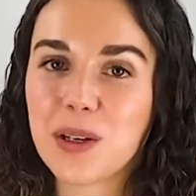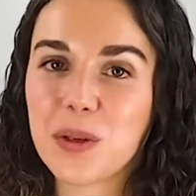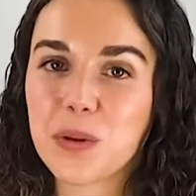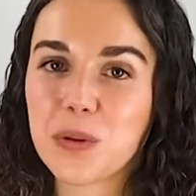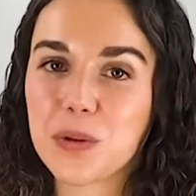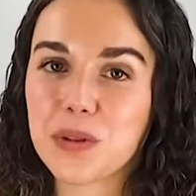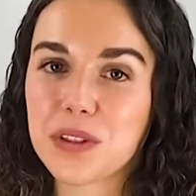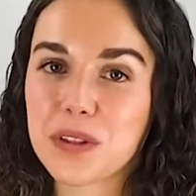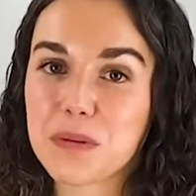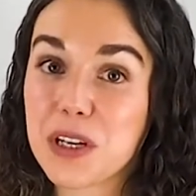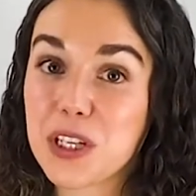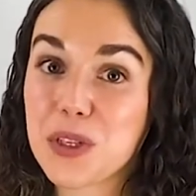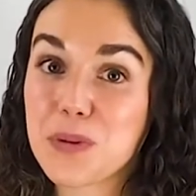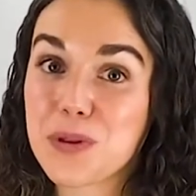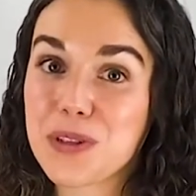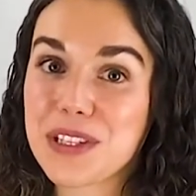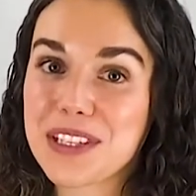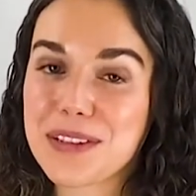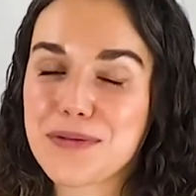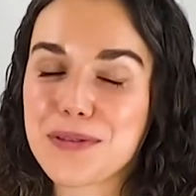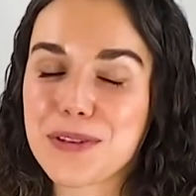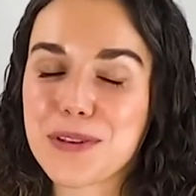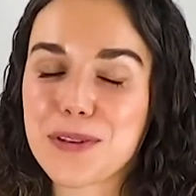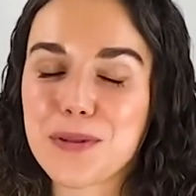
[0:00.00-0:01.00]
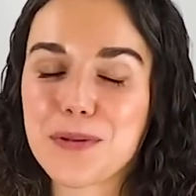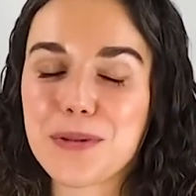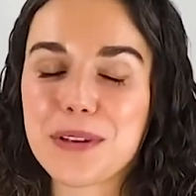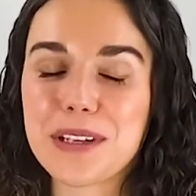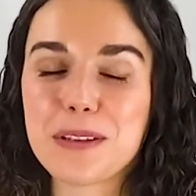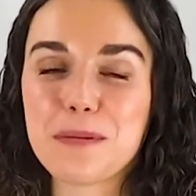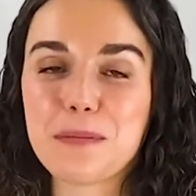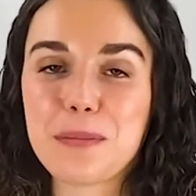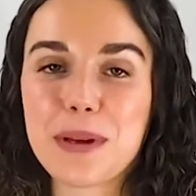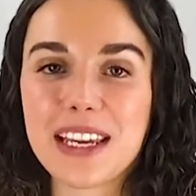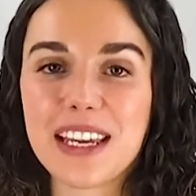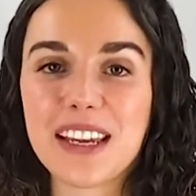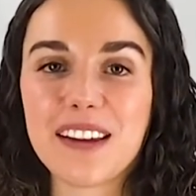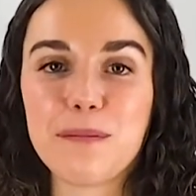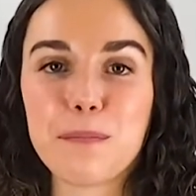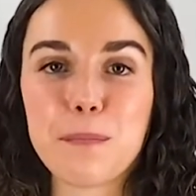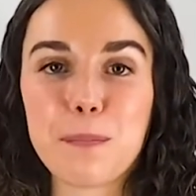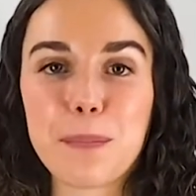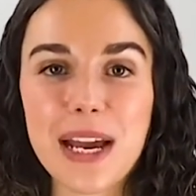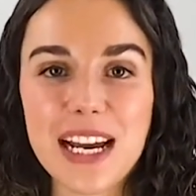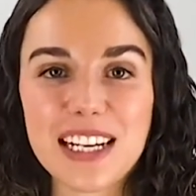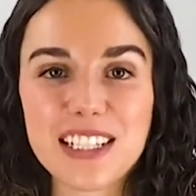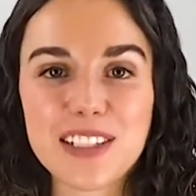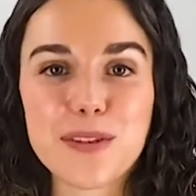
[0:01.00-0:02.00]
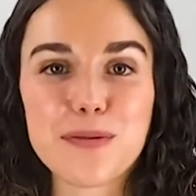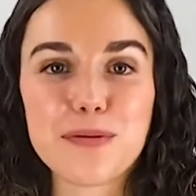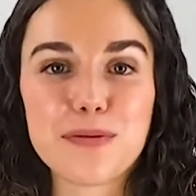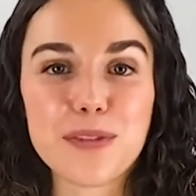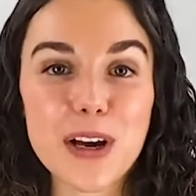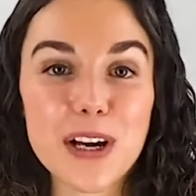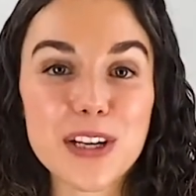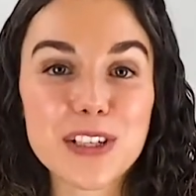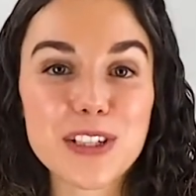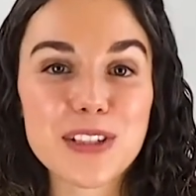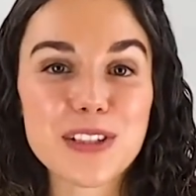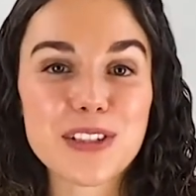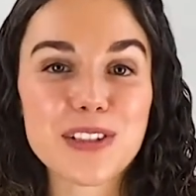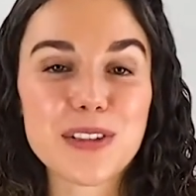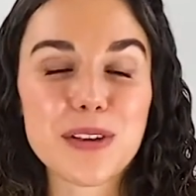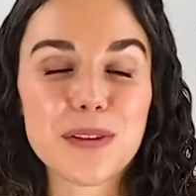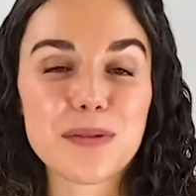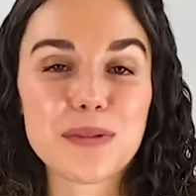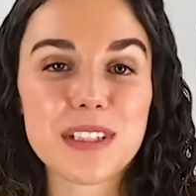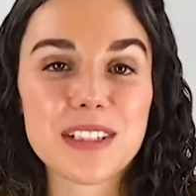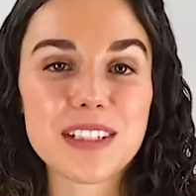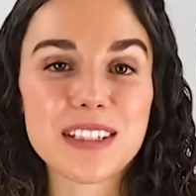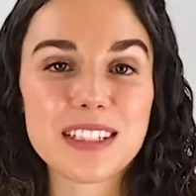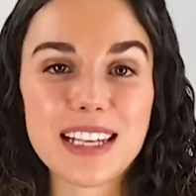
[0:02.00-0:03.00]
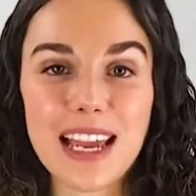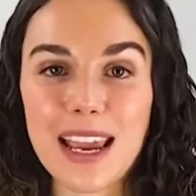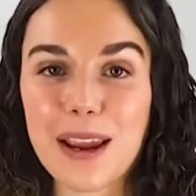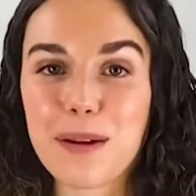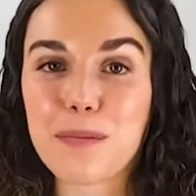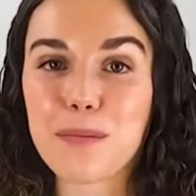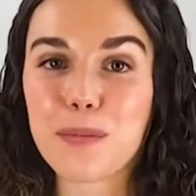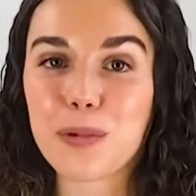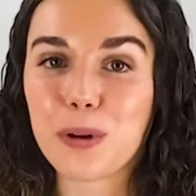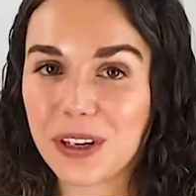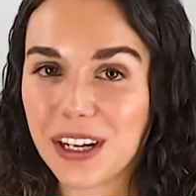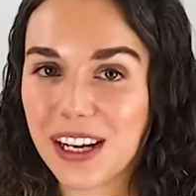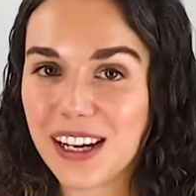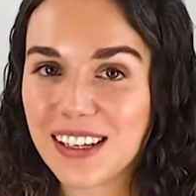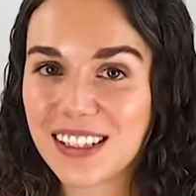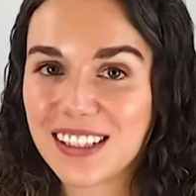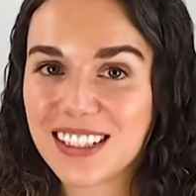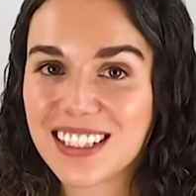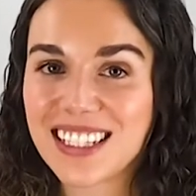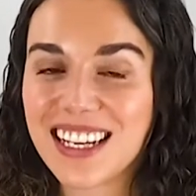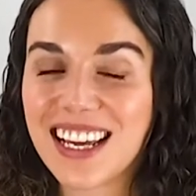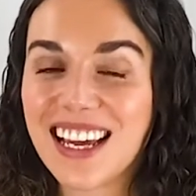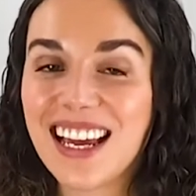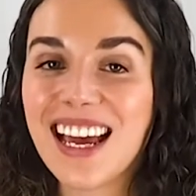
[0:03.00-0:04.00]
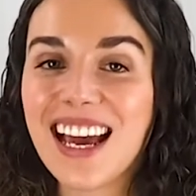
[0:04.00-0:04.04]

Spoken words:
What's much more difficult is picking better versions of the same product.